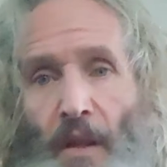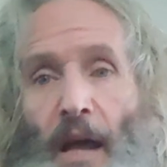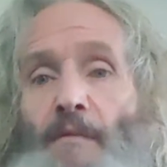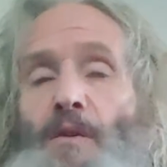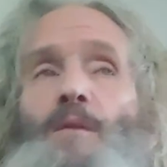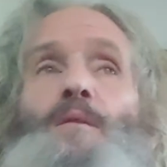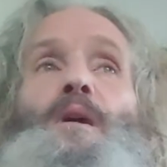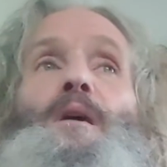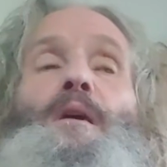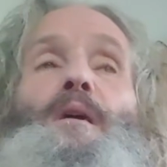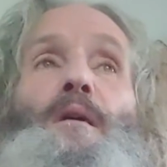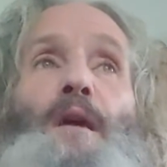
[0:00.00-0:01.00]
level.
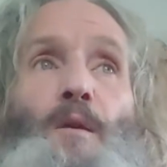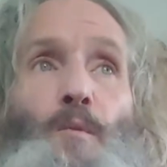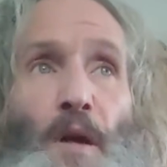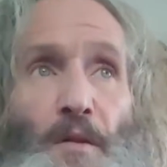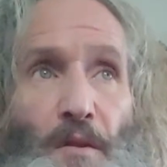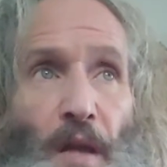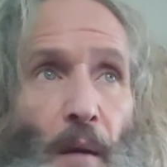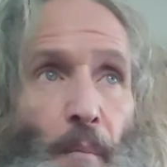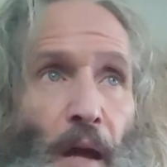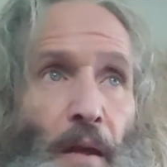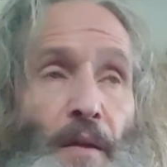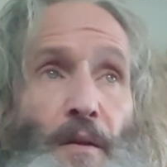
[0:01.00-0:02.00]
It runs down
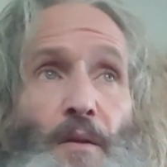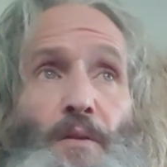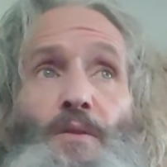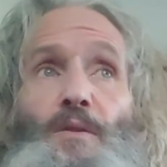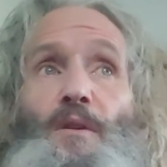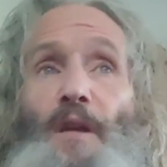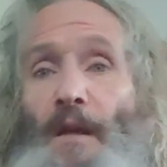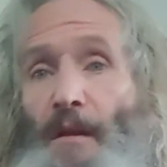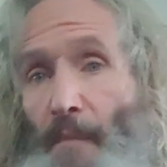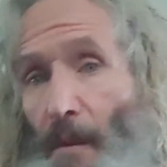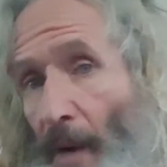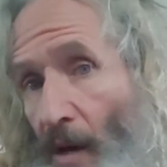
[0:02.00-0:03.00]
my hills
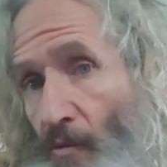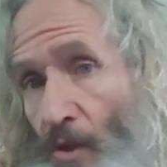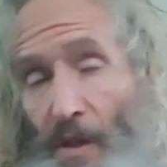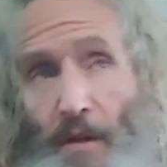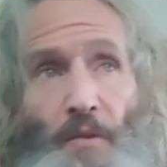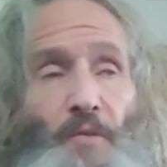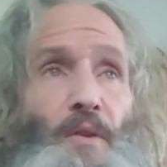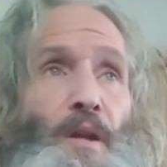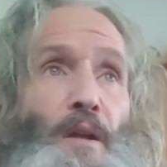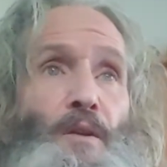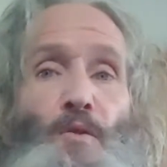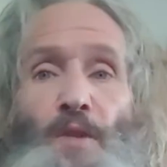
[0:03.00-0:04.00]
and my rills
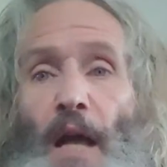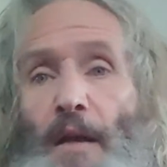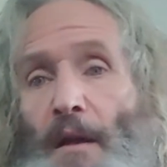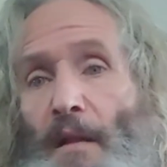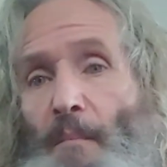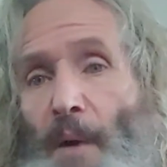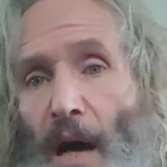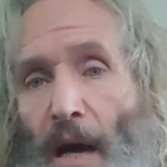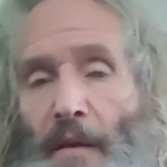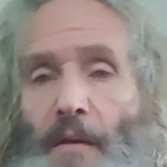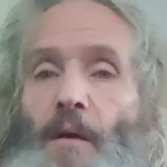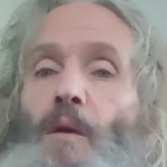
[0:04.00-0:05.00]
and it goes out into the
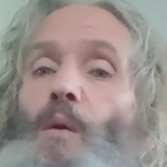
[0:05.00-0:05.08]
pond.